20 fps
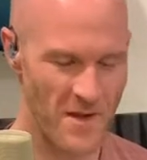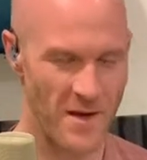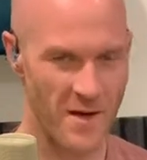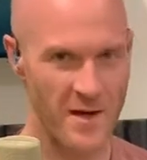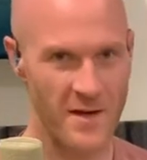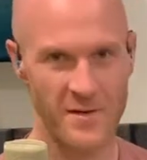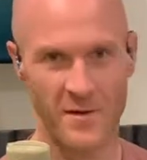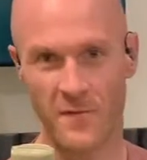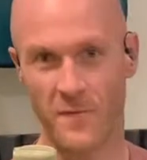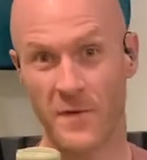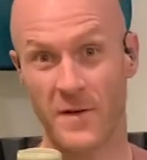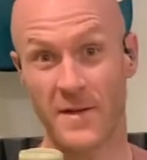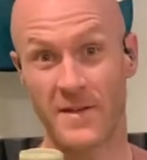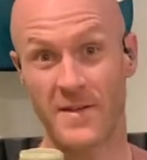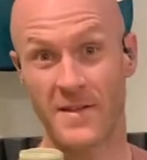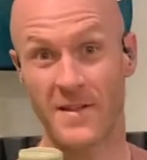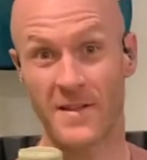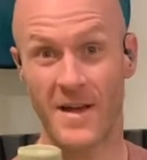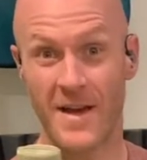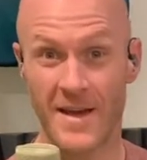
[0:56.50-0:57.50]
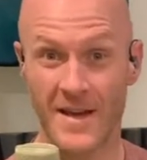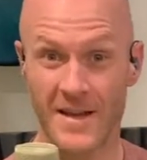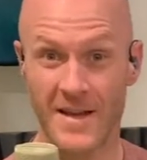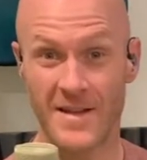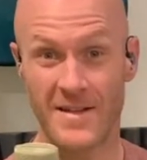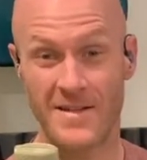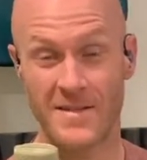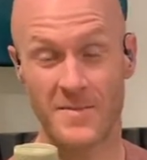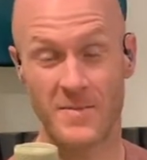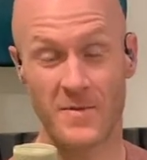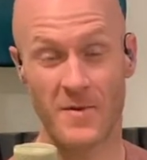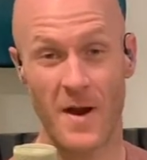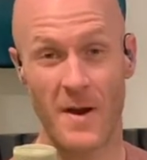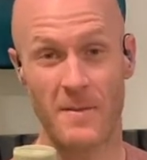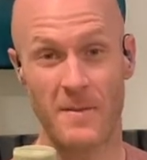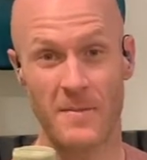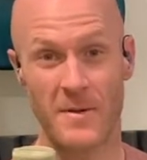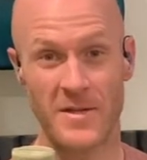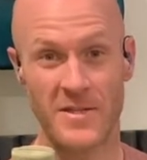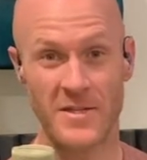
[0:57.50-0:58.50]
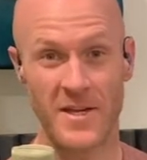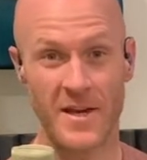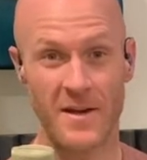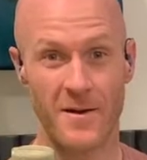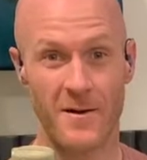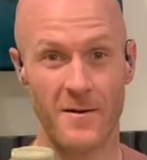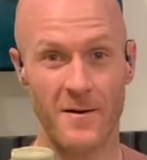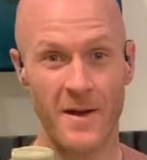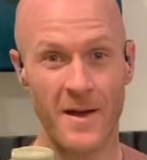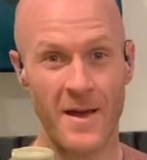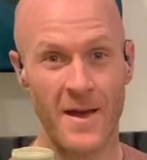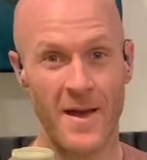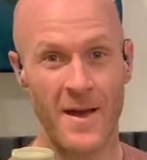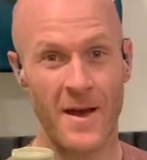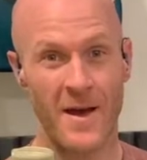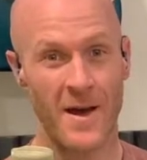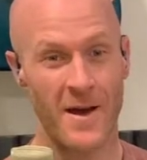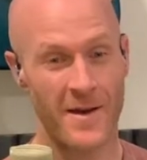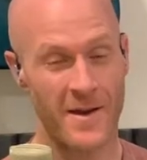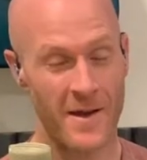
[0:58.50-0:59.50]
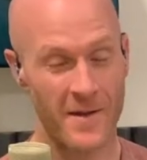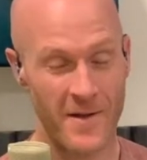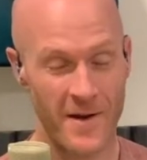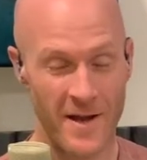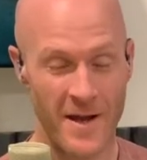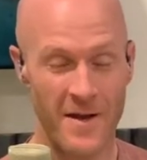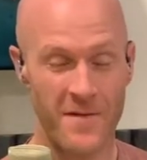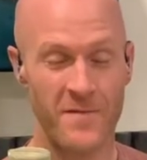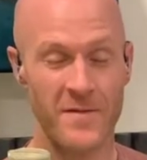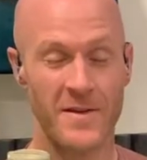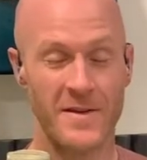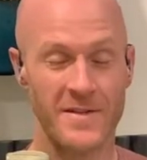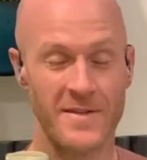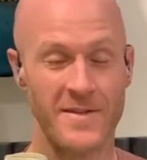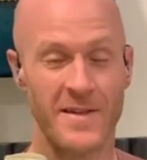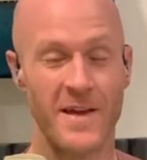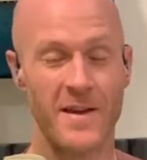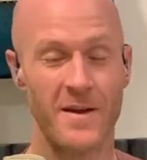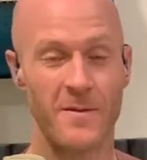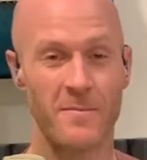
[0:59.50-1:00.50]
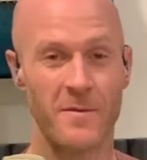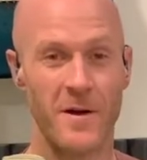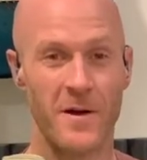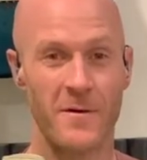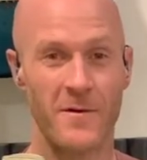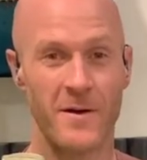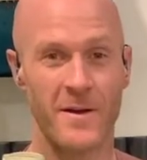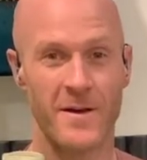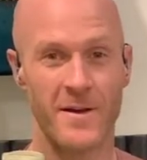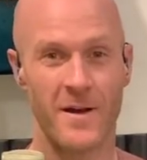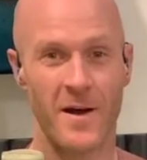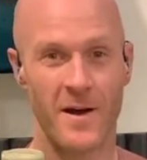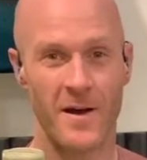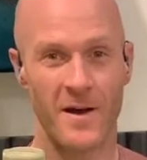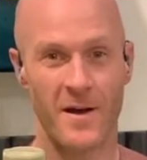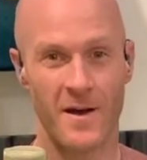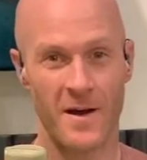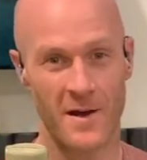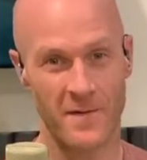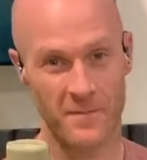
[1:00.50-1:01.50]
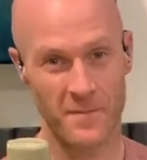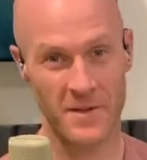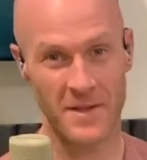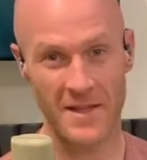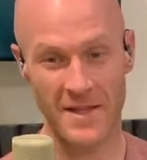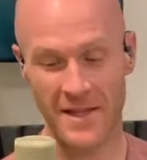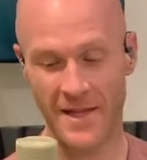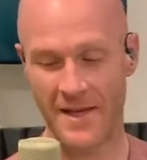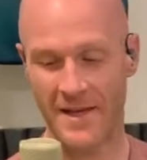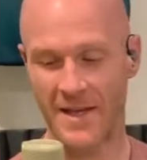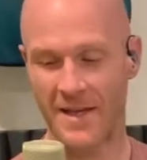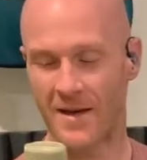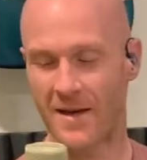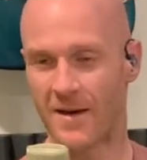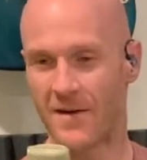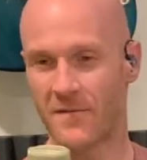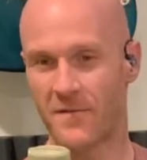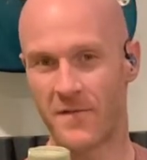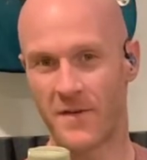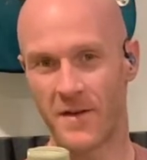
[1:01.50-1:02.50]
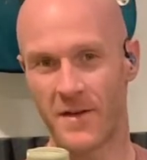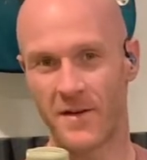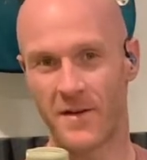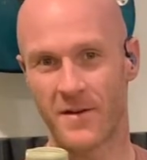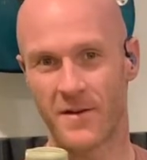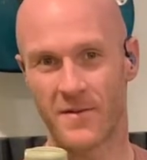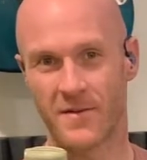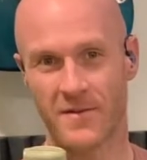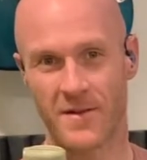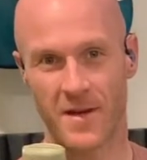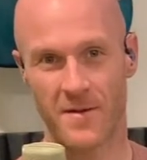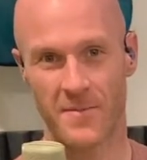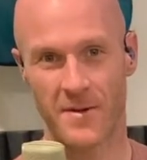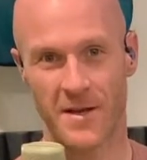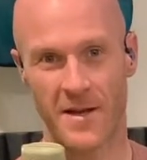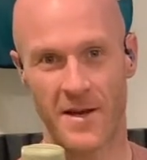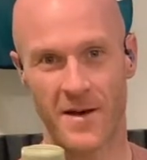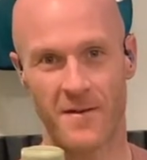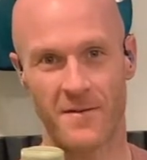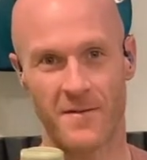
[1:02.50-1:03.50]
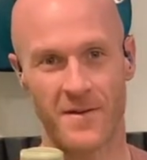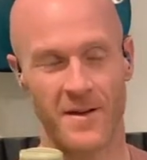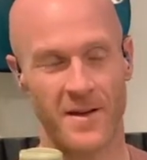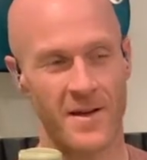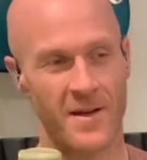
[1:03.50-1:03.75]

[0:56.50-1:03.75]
Uh, don't forget to like and subscribe to my channel. Uh, now that I have this set up going, uh, I'll have plenty of videos coming out